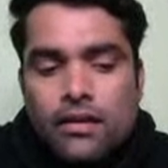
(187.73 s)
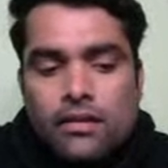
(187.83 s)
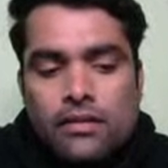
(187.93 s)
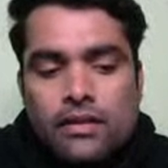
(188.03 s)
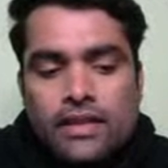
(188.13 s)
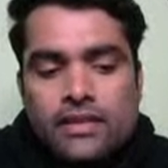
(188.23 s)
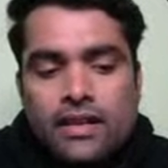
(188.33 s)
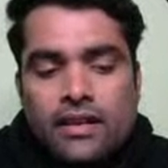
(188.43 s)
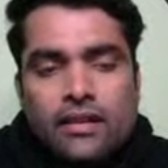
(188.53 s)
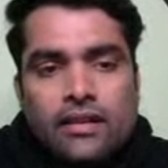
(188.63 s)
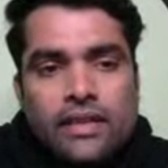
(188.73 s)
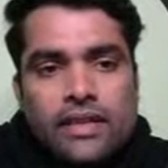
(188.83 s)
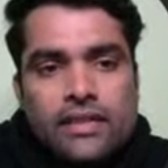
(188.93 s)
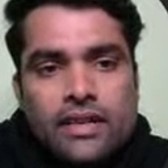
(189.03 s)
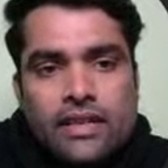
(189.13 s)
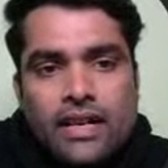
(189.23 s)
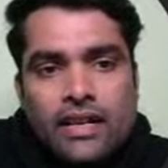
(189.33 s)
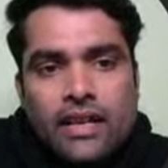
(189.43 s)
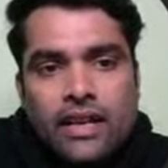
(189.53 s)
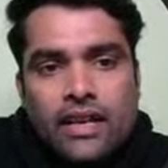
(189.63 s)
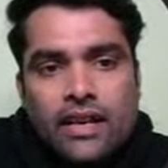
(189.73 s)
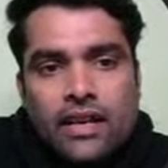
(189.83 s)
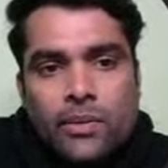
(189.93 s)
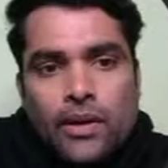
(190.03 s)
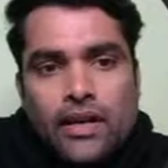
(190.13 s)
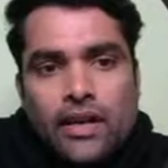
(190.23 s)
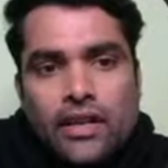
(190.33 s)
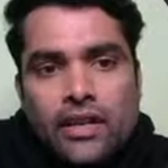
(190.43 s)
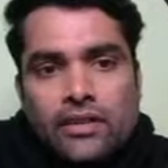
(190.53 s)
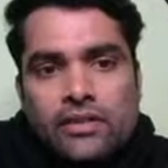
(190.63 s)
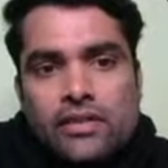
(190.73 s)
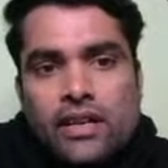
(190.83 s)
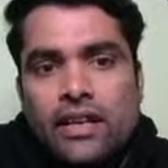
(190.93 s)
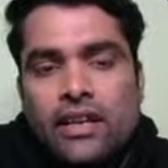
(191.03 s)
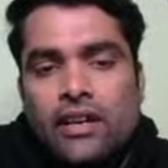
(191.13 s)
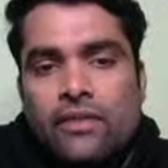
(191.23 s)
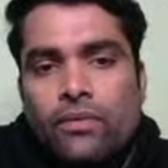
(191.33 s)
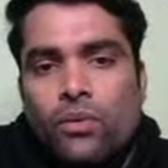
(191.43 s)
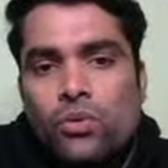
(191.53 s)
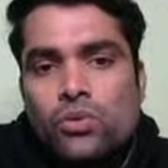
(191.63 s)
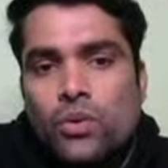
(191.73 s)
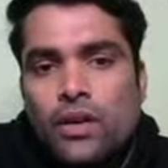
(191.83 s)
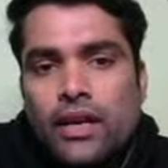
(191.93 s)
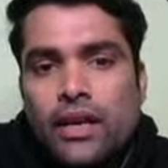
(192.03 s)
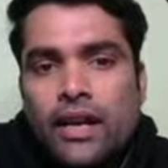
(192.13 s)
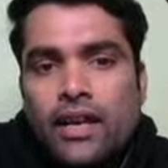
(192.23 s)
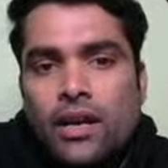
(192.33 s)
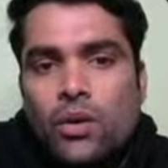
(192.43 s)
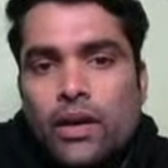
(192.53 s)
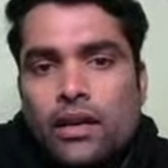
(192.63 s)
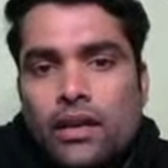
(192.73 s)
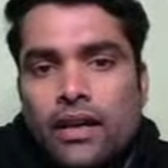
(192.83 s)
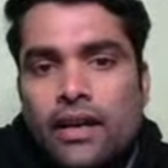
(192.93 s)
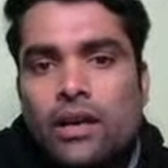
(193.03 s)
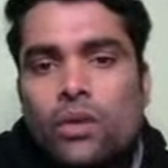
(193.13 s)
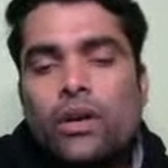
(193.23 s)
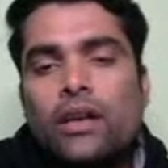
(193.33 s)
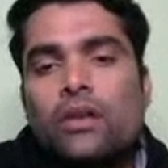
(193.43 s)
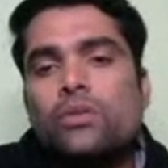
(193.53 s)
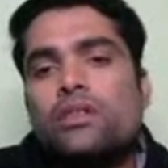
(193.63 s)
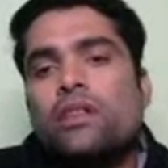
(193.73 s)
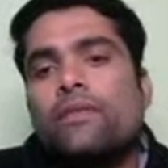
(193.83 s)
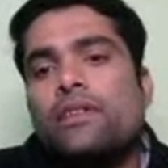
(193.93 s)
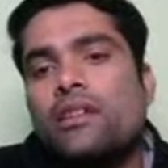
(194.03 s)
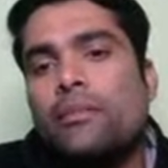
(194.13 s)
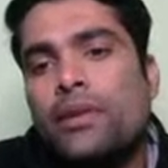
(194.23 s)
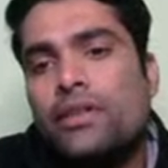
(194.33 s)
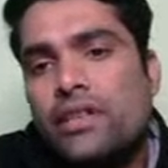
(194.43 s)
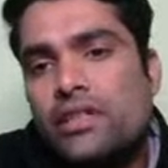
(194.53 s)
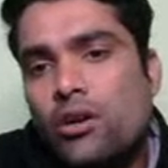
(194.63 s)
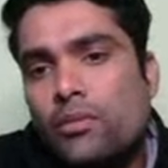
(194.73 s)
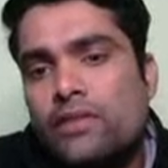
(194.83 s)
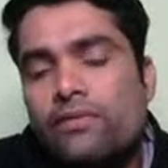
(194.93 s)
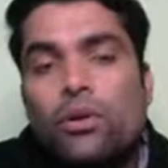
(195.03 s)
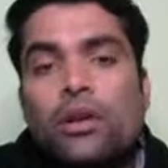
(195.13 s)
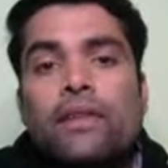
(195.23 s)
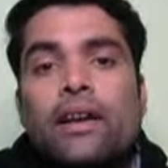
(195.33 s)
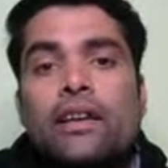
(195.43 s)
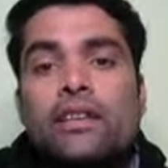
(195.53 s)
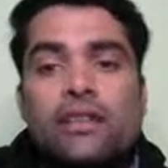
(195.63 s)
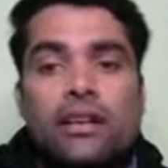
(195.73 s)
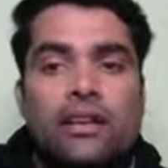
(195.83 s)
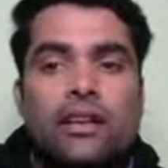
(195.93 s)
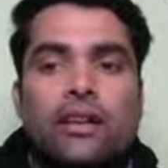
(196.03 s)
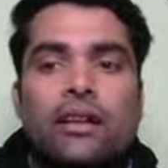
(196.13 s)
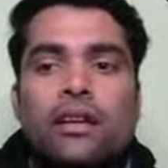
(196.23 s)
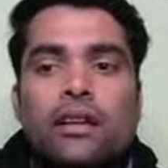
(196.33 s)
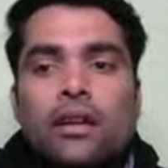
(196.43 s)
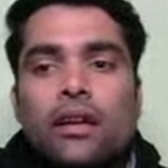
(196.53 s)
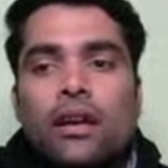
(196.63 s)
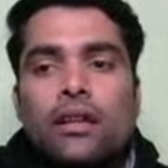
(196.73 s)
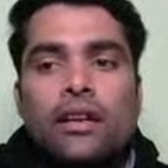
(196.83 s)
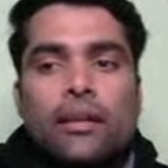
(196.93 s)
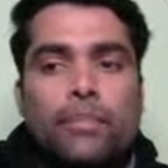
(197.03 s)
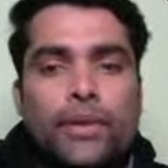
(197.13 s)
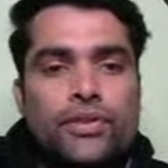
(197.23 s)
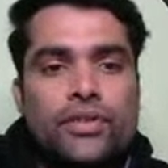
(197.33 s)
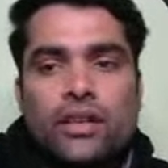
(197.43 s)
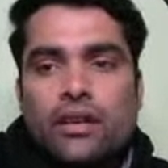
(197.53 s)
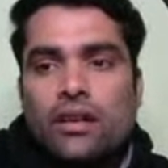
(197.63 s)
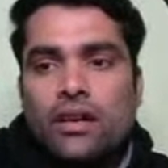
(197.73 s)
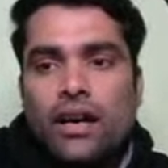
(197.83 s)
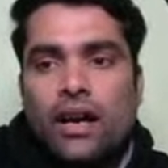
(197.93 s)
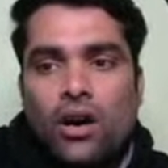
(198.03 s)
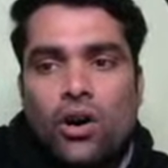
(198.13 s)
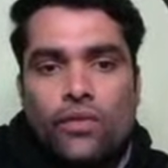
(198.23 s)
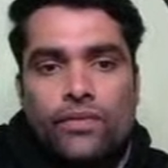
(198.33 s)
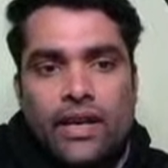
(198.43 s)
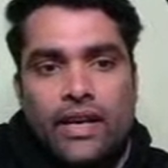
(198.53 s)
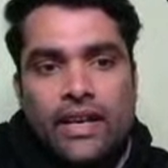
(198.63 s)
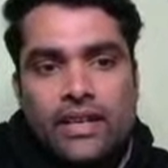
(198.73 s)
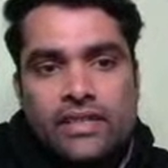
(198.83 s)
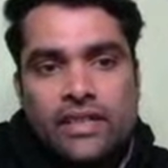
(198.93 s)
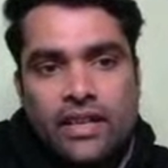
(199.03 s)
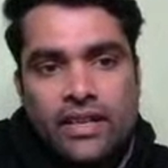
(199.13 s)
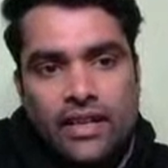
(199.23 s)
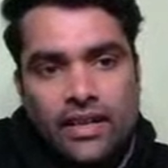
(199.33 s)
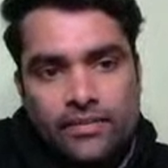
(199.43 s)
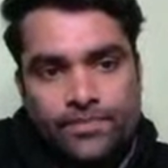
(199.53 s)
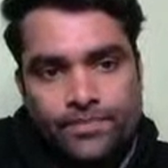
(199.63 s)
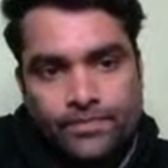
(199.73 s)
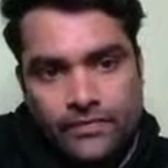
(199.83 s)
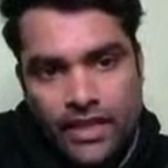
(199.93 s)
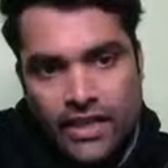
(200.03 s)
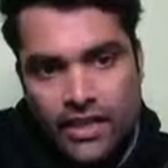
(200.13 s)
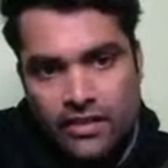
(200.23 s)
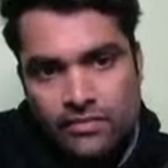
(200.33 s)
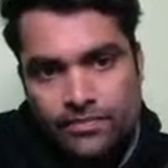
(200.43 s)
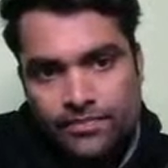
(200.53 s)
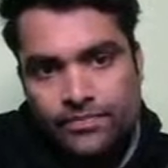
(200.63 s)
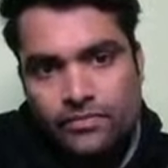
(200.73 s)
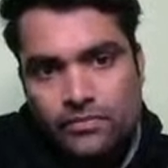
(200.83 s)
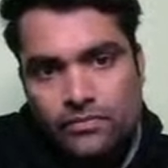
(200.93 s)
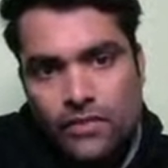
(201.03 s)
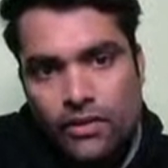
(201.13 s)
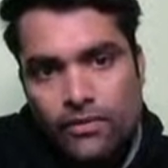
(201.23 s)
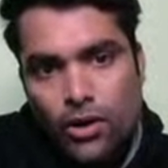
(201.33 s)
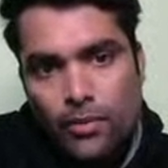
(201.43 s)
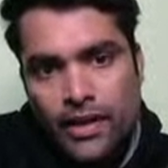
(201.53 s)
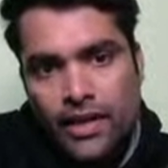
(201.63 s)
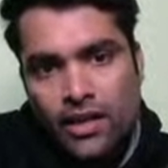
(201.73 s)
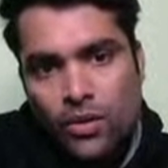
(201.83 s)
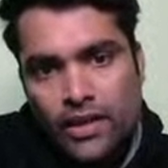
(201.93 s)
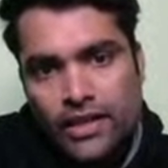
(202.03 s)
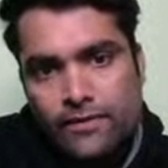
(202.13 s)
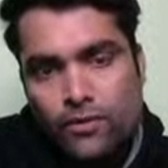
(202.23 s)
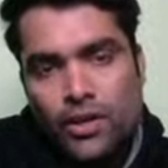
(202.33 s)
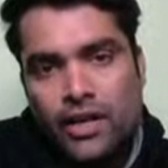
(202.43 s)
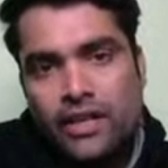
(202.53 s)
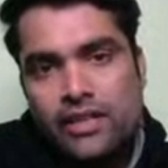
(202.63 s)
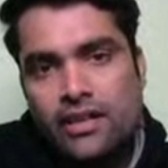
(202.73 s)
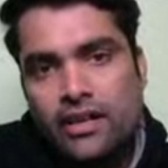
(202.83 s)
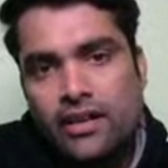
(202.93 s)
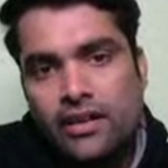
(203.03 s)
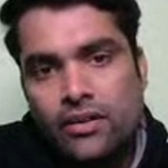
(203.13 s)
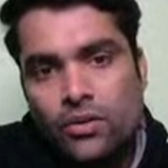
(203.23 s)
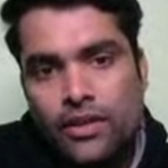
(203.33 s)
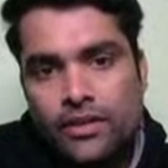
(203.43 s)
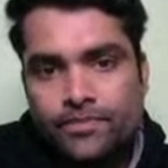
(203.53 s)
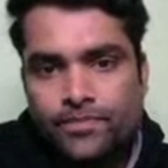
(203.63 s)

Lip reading: they said that air at 20 degrees centigrade flows over a heating coil whose surface temperature is how much? 45 degrees centigrade. The temperature of the exit here from heating coil is 40 degrees centigrade. Okay,